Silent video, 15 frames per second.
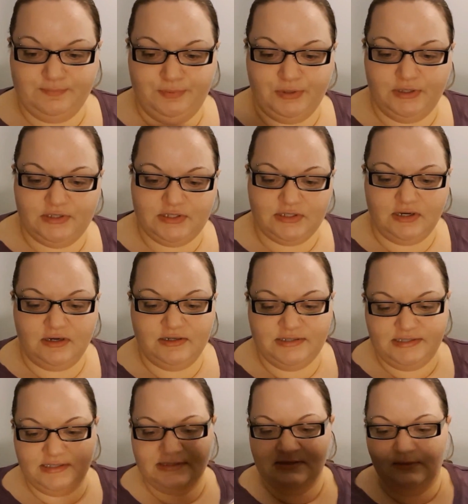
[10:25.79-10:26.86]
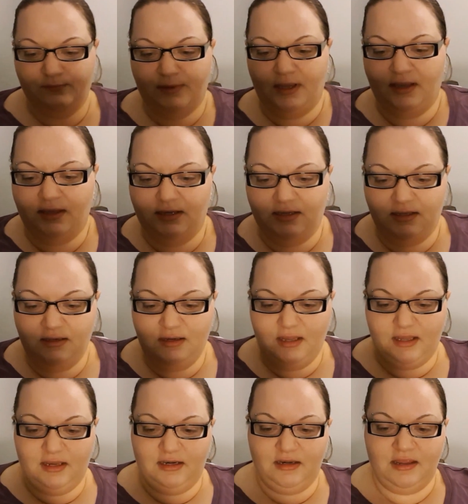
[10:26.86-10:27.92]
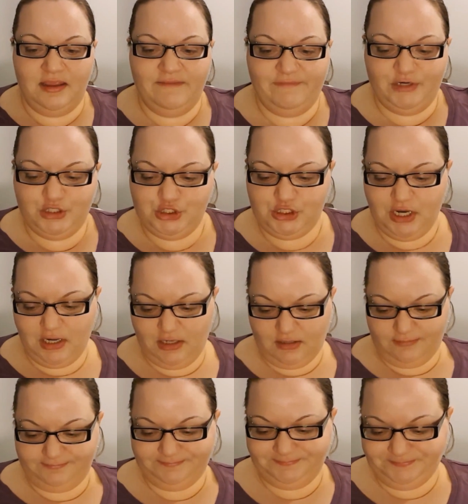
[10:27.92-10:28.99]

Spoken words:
put our seasoning packet in and give it a shake.